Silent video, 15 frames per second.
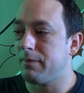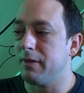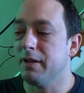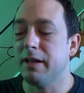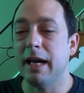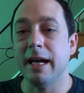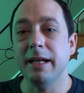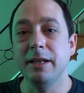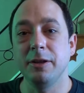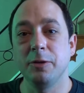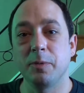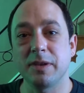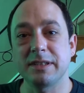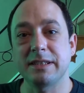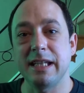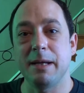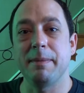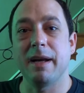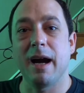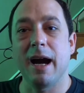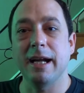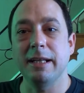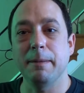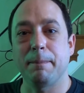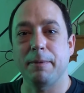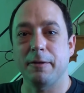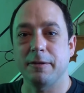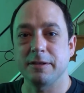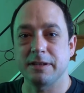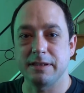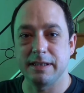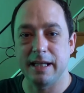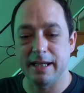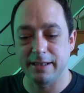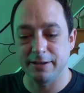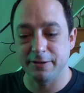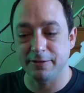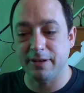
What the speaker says: okay, you want to stay behind the person, and their